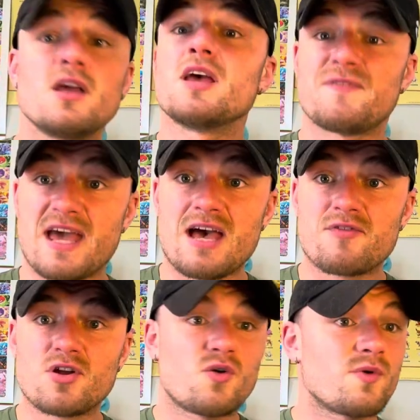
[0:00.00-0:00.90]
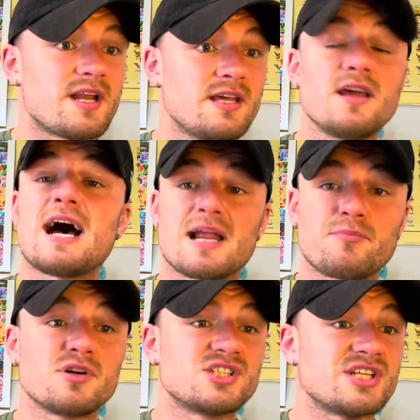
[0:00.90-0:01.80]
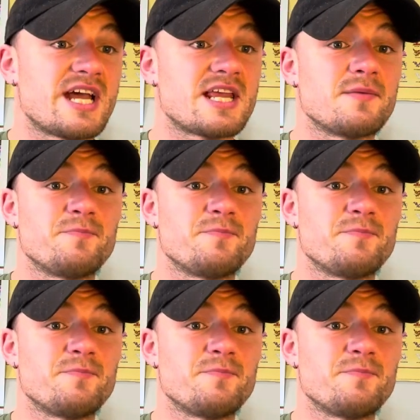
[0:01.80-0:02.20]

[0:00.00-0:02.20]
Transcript: If you haven't already, I'd appreciate it.